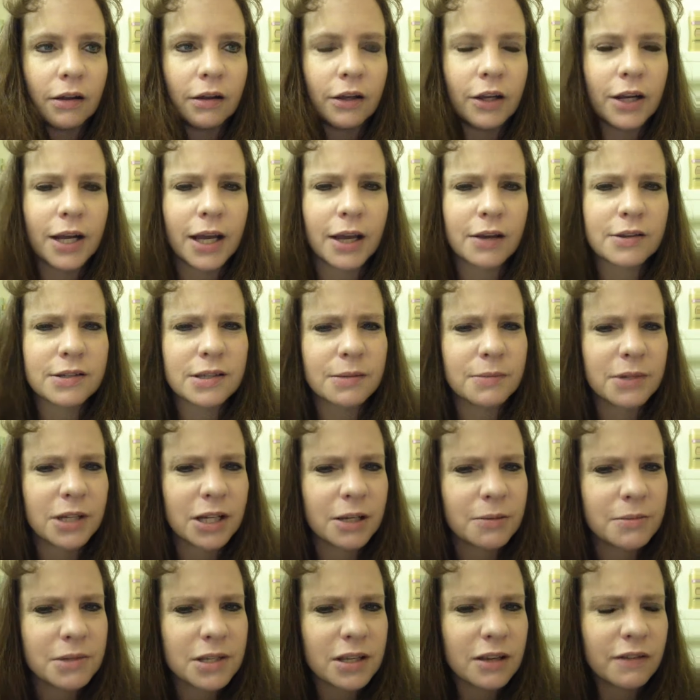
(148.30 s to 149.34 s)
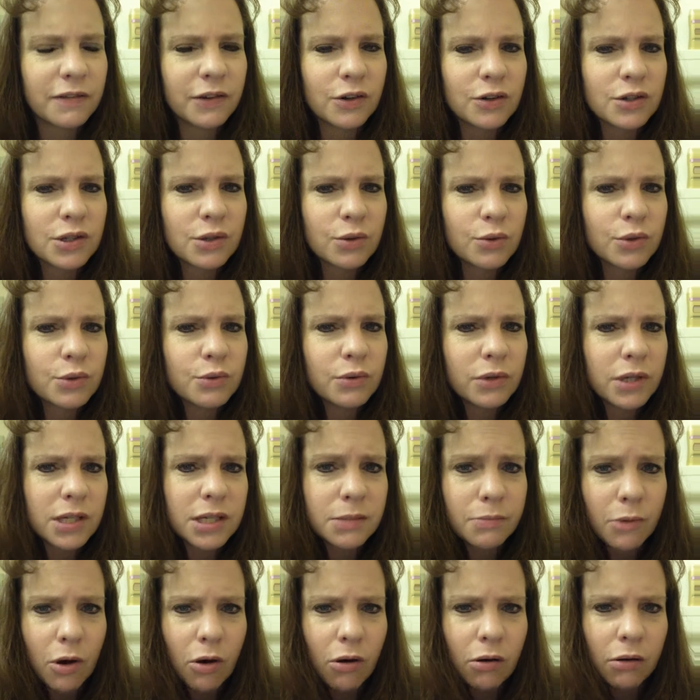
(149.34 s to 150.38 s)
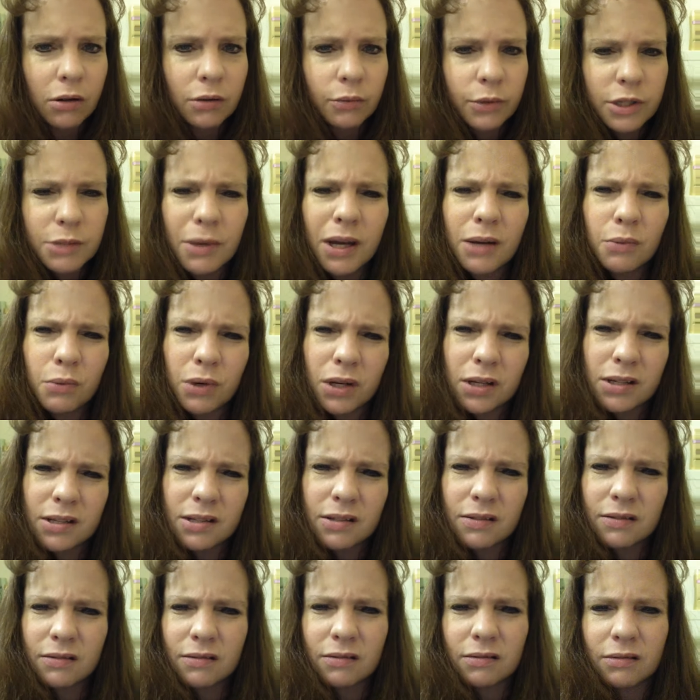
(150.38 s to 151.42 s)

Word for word: you know how sometimes if your school's really small, which mine was,